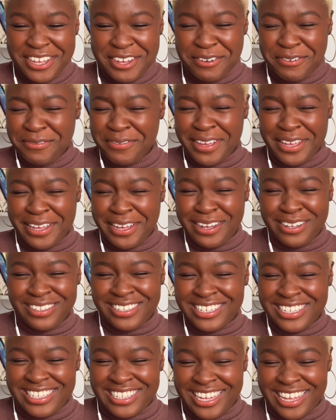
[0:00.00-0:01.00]
Wait, I was
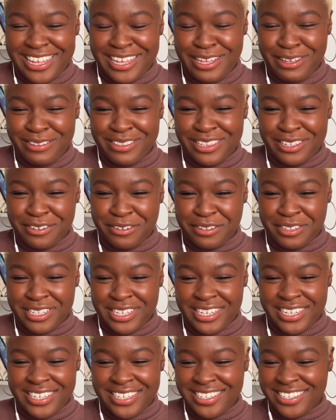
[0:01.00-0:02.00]
gonna say he
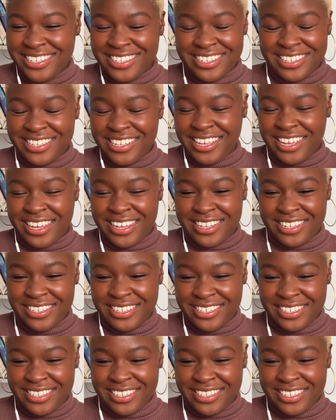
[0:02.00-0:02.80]
literally, yeah.